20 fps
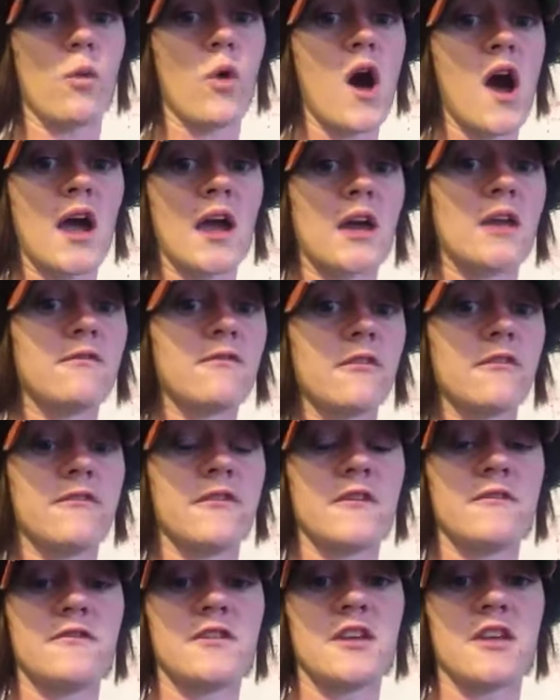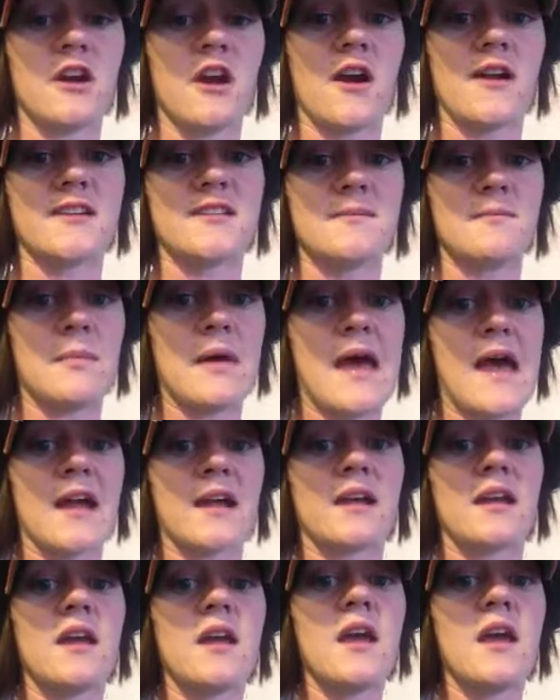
walking for 50 yards and back,